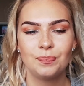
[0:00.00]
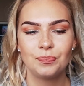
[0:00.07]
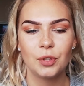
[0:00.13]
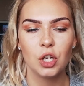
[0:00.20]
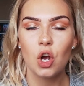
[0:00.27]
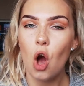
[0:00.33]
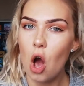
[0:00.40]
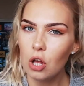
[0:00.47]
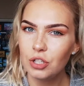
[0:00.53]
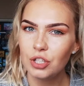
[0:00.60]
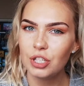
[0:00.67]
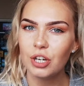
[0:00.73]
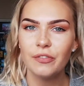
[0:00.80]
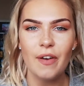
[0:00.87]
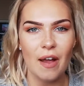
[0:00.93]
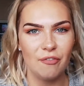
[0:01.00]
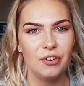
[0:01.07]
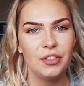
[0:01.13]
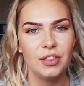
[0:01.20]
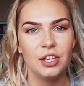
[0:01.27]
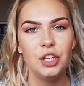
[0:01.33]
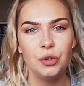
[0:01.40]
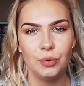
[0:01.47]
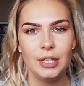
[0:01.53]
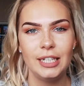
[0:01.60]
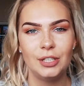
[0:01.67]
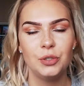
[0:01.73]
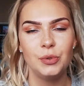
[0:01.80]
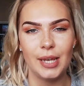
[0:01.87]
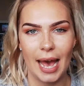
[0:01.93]
the cost of everything you
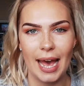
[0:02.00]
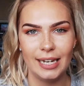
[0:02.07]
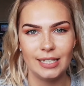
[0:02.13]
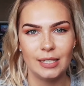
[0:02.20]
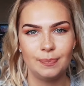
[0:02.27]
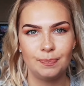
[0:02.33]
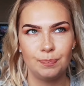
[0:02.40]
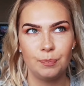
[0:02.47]
need to get